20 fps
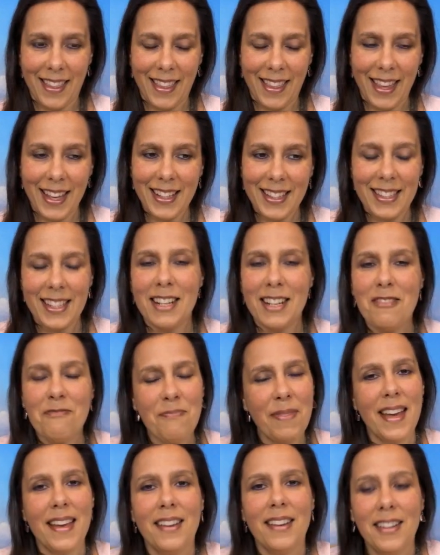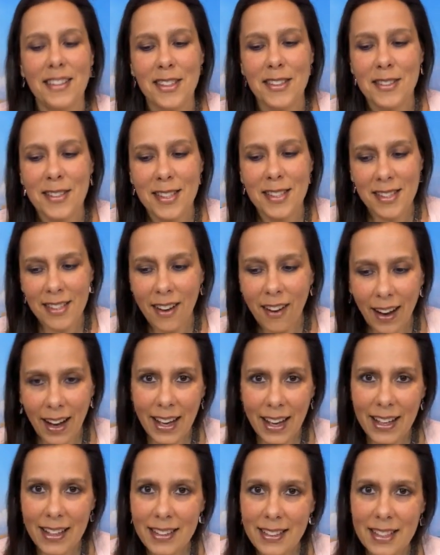Instead of being on your
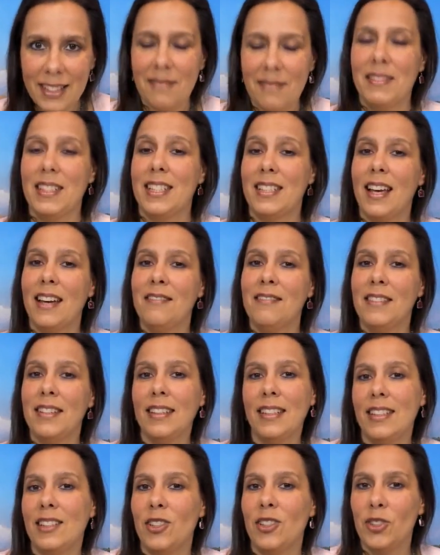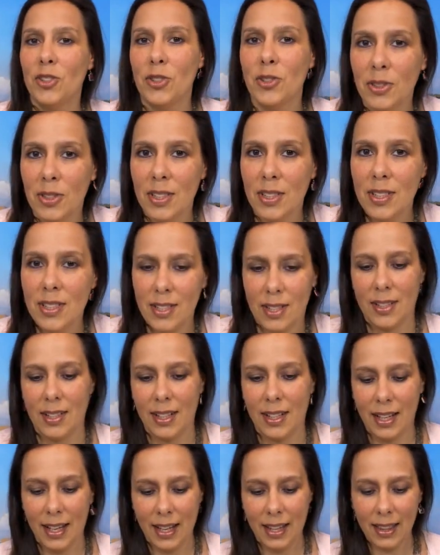side, which they really should,
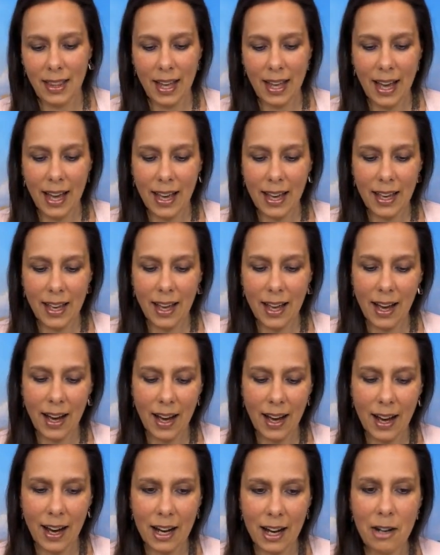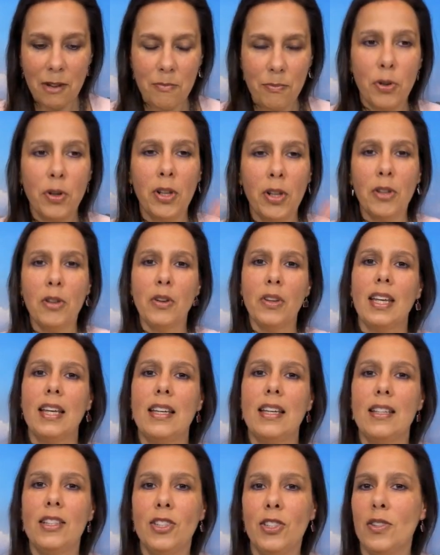they are putting all their
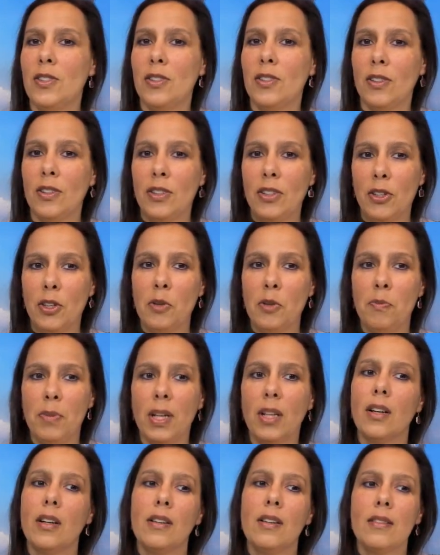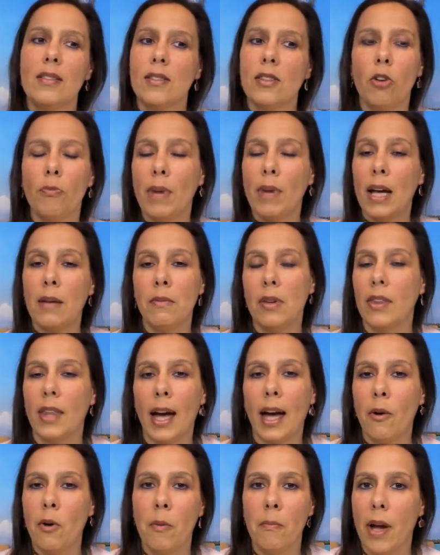issues on you because, oh, maybe
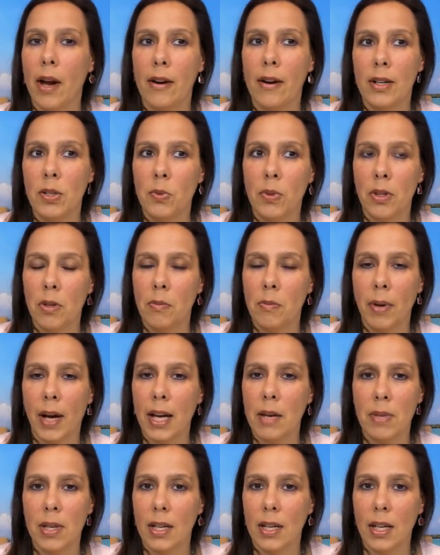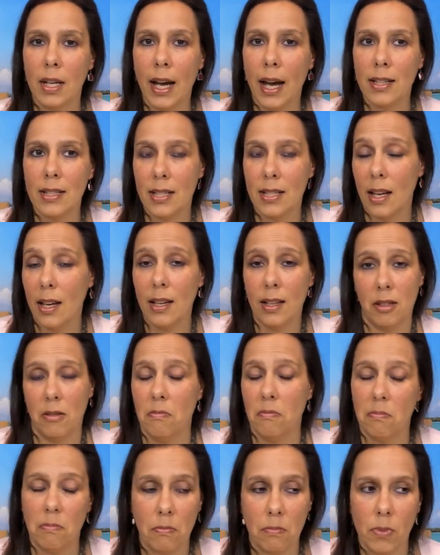they were married with a baby at 18.
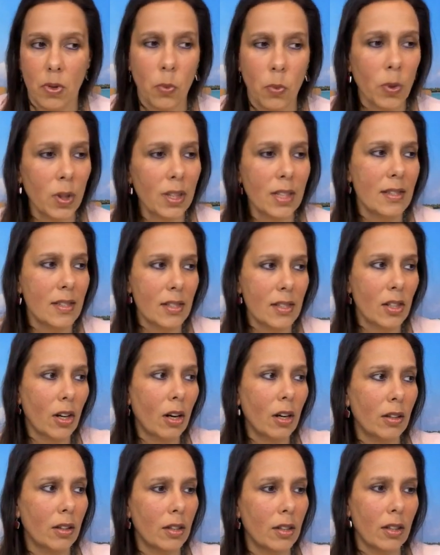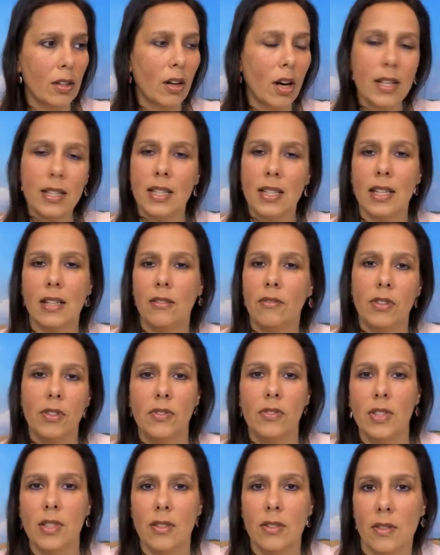Well, it's not the
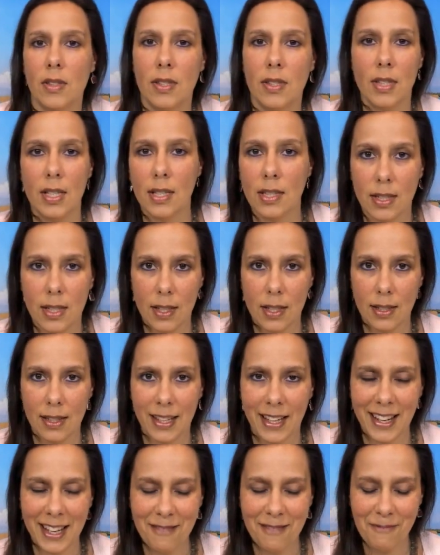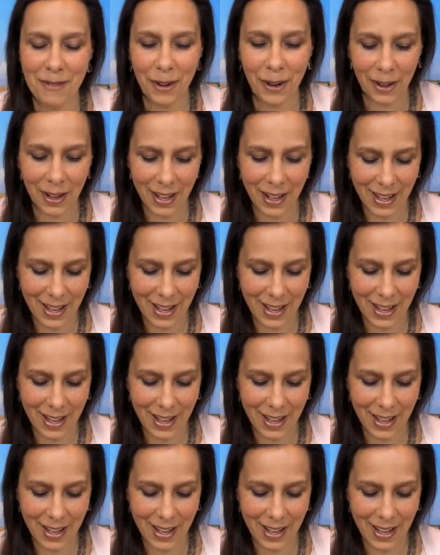1950s or 60s anymore.